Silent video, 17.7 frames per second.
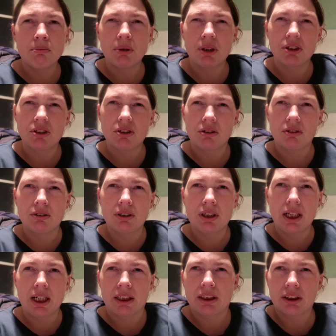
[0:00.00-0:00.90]
but I
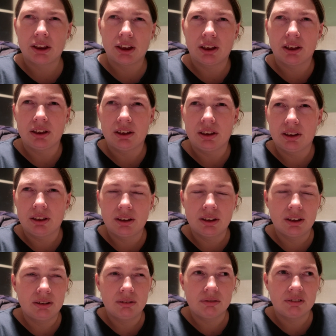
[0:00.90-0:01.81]
don't actually
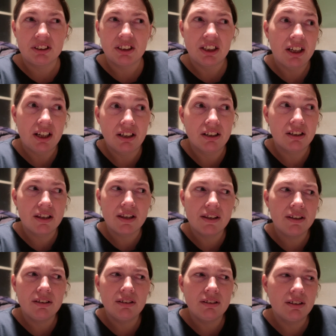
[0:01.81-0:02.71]
get
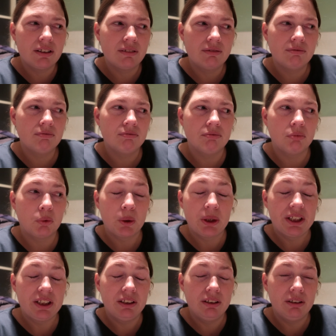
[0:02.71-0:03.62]
anything
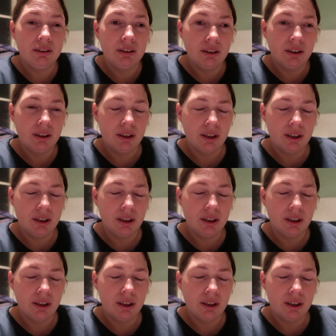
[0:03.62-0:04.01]
weird.